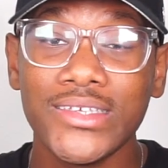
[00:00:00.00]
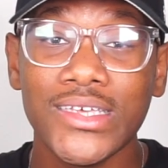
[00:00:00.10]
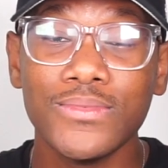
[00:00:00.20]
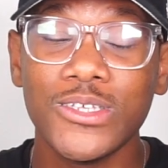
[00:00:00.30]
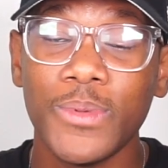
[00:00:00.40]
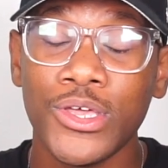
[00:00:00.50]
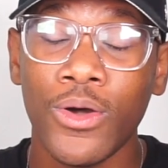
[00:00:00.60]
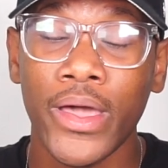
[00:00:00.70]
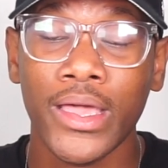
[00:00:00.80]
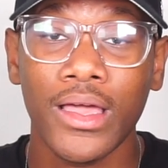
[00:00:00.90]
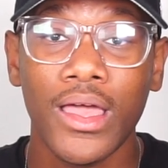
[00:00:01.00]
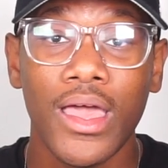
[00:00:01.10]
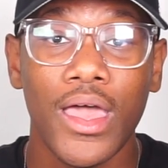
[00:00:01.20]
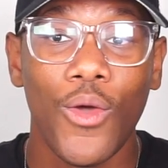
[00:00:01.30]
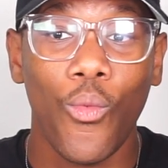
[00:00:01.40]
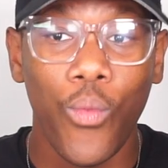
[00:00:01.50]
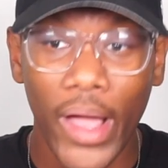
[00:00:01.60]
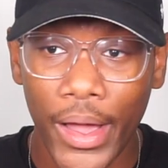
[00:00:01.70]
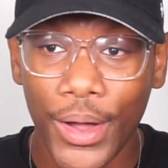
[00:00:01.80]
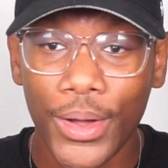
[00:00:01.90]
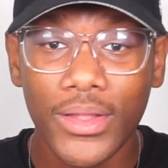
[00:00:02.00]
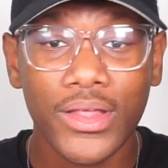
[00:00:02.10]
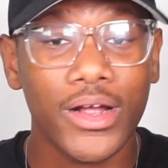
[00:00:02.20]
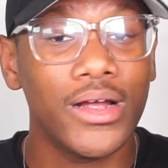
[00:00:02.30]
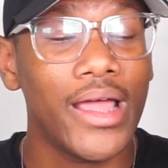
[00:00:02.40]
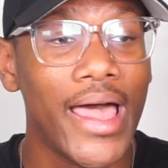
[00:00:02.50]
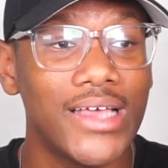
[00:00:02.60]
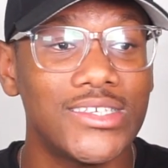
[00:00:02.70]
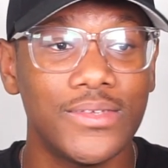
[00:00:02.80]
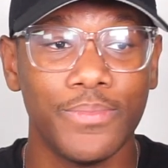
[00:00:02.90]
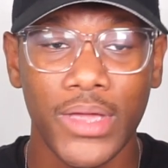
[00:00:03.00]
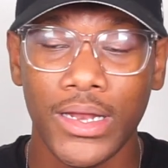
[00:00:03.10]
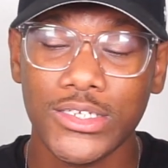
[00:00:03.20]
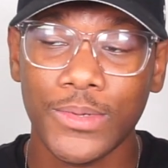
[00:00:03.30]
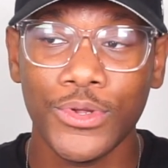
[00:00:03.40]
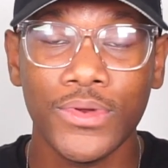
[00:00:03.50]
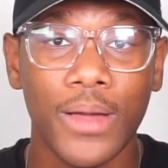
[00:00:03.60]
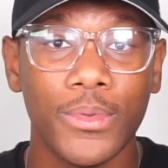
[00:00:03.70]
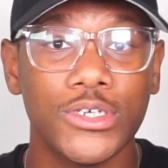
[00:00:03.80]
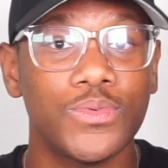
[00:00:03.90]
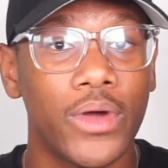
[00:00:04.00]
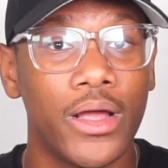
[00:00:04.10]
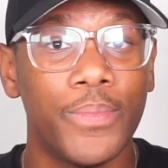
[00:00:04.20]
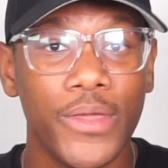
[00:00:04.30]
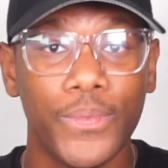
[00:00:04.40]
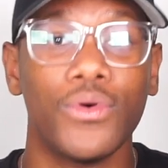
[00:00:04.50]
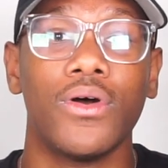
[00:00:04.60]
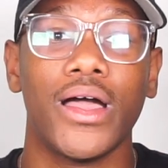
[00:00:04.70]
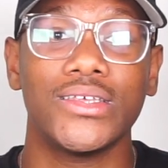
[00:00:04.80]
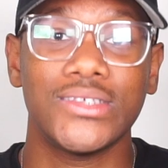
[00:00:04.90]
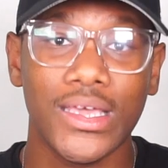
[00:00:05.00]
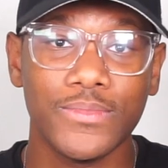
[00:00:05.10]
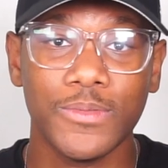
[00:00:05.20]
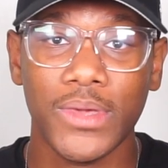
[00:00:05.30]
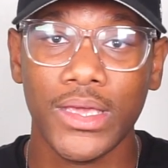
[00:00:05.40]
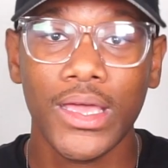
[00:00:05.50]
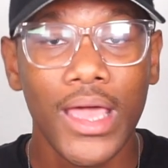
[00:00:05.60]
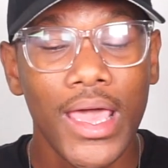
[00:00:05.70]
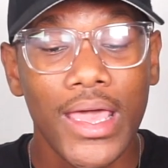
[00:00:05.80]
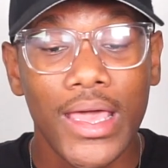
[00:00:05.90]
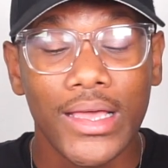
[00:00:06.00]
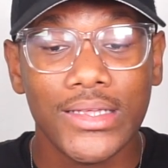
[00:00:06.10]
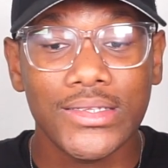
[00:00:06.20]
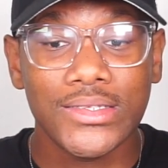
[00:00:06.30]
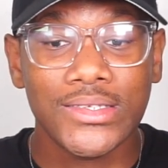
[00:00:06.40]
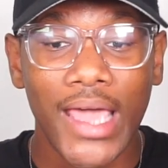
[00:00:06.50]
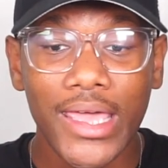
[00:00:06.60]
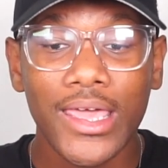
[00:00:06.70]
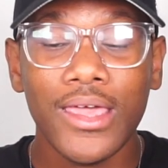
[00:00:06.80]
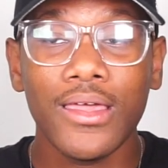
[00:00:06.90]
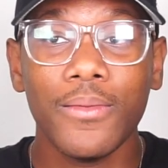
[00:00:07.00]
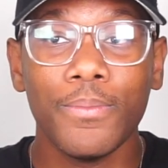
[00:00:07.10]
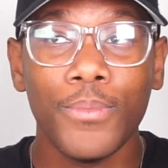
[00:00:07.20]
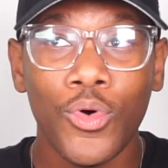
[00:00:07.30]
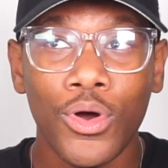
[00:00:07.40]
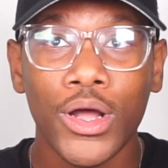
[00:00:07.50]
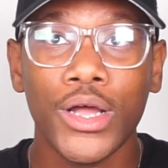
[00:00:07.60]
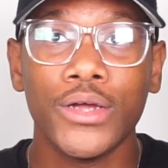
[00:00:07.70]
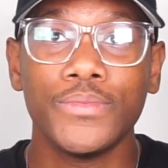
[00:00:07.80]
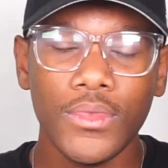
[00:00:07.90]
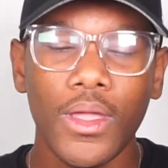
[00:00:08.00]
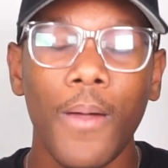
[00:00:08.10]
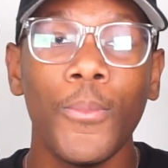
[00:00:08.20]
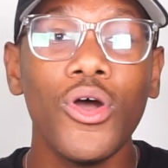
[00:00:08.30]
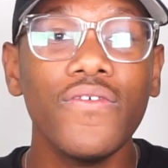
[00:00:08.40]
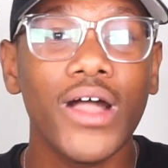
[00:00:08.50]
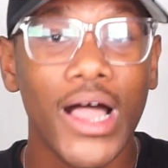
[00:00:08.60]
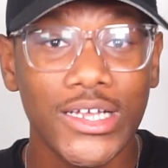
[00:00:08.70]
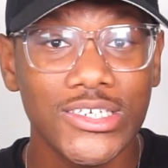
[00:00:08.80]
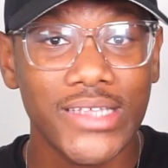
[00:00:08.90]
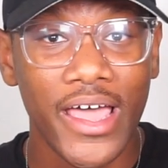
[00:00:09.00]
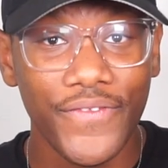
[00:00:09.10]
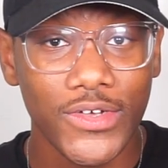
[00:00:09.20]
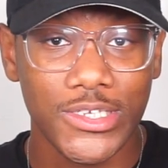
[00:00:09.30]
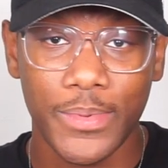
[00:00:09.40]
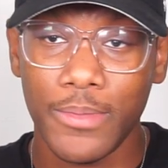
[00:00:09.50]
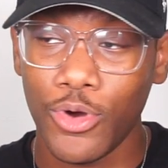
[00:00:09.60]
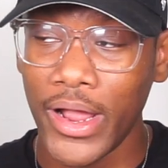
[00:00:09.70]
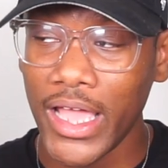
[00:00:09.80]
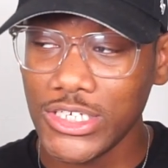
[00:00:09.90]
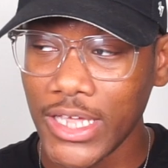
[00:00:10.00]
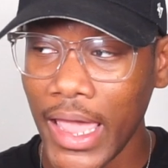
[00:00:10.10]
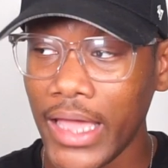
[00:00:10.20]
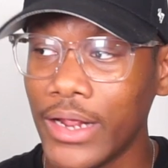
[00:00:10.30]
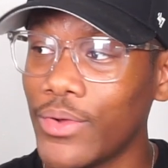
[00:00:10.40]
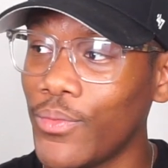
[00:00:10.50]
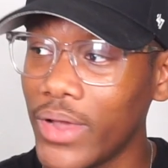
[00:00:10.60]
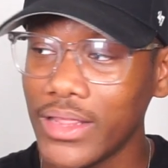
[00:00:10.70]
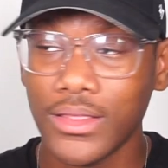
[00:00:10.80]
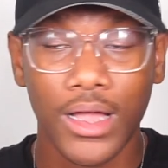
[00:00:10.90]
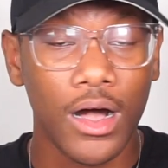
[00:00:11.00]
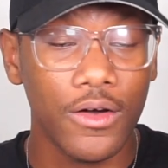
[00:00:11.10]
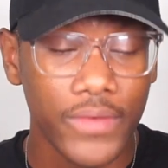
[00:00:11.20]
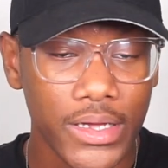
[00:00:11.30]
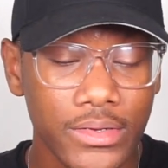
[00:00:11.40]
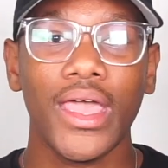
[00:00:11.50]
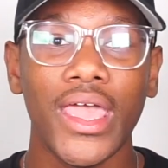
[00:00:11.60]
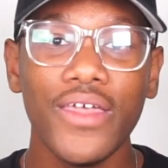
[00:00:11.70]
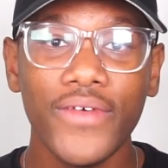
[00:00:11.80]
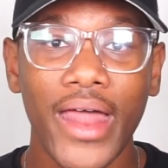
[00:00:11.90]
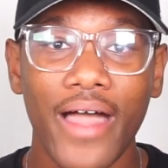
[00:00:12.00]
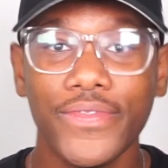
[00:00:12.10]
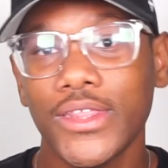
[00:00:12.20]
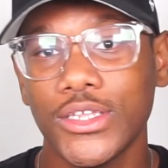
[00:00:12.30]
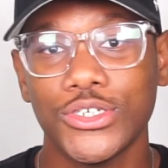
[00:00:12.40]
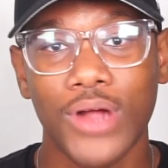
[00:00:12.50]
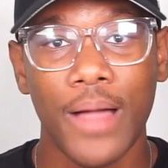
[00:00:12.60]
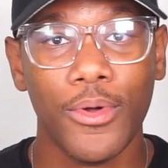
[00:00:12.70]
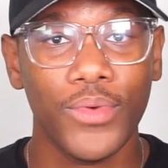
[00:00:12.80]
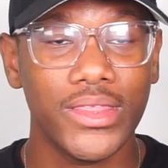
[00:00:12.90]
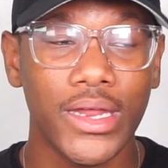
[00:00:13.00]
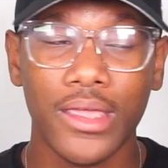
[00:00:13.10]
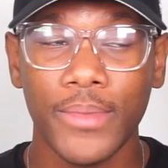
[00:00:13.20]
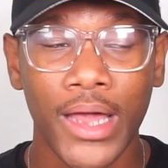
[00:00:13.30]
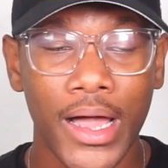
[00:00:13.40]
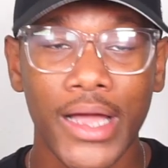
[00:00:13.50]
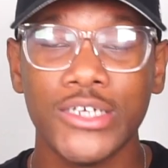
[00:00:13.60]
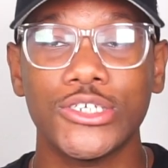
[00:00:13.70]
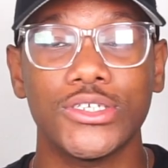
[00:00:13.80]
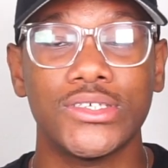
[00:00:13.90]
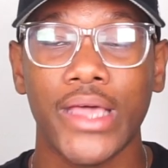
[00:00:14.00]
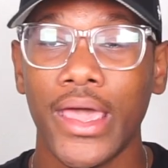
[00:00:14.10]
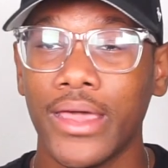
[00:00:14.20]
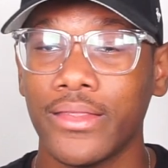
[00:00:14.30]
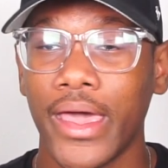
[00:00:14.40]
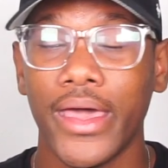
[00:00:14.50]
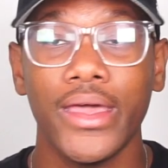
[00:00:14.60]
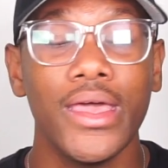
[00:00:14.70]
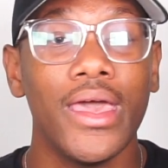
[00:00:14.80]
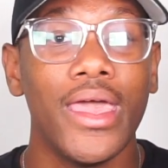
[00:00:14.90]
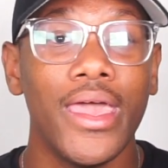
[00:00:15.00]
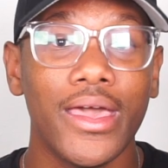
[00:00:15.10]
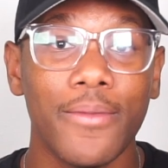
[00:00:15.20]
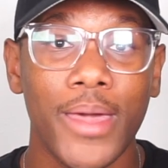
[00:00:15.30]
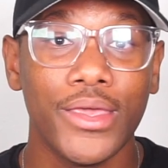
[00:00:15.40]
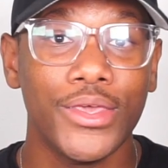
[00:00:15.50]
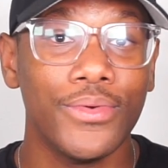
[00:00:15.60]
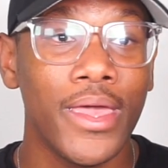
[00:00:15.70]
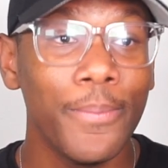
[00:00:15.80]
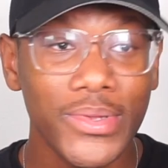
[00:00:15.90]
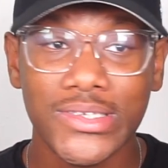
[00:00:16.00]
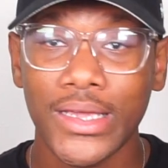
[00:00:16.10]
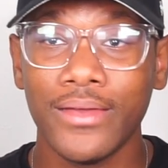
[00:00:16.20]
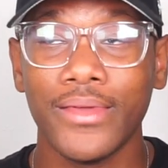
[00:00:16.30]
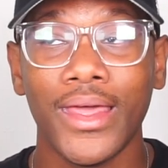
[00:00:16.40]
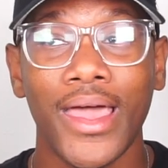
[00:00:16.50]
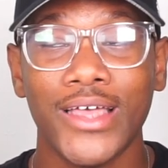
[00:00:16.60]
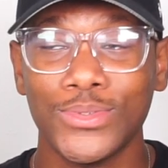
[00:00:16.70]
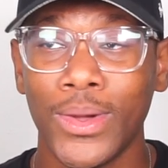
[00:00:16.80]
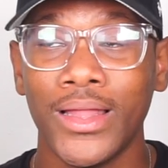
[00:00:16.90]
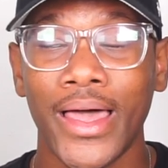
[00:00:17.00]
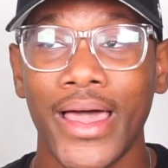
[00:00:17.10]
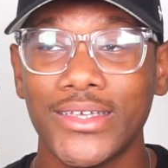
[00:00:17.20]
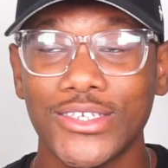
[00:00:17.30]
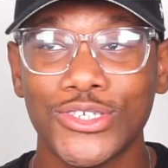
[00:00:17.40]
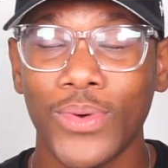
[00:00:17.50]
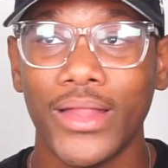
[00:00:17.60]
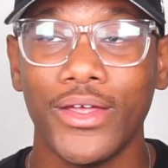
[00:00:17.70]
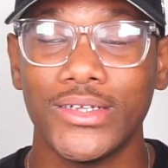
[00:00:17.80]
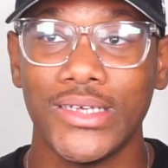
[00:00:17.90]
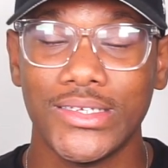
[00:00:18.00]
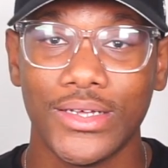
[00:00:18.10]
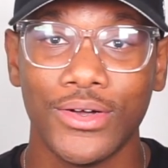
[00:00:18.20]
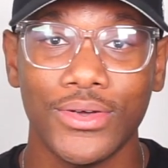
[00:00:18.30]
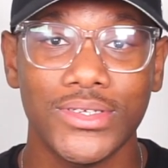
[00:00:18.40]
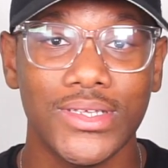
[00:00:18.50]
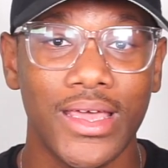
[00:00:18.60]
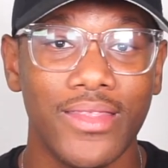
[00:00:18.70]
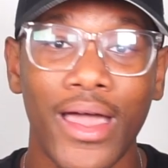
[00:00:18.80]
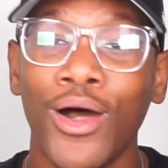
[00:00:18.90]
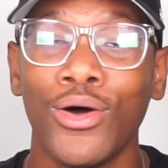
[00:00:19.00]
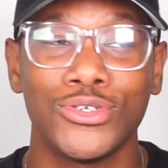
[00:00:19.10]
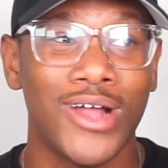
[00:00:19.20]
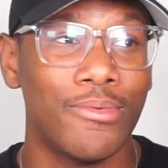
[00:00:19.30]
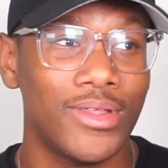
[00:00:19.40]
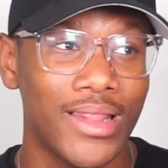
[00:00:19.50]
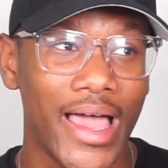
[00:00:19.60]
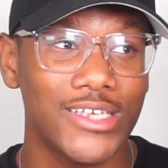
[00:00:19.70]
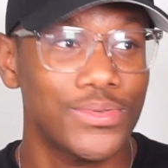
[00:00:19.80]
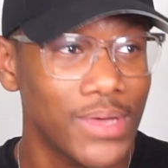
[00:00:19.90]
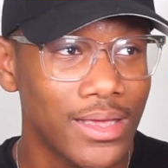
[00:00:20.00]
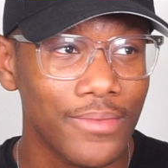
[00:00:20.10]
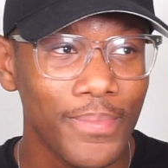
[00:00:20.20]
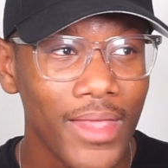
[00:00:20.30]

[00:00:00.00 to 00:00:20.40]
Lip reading: seems to be going well. There has been some new numbers where people seem to be taking more of a conscious effort to be more educated with COVID, even after the drama with Nicki Minaj saying that it can make you impotent as well as swelling your testicles and that whole drama last week.